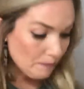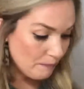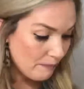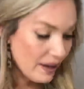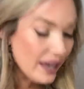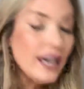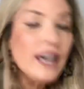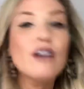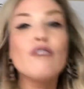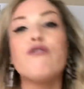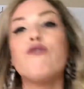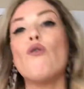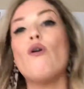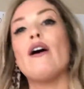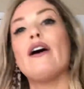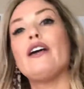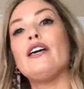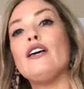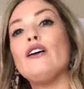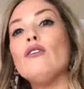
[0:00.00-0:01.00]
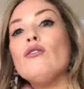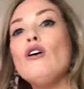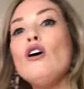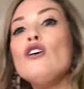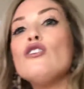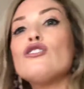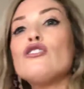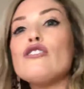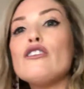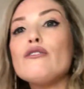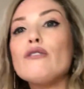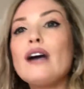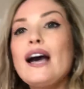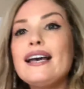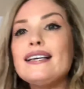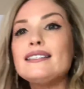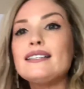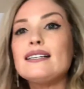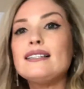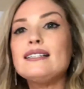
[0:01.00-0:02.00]
big for you so you
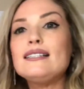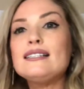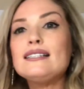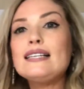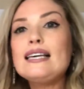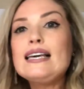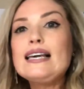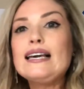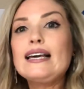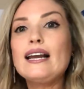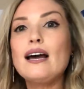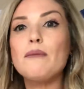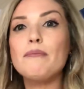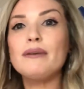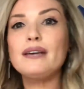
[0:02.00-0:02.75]
guys could see it up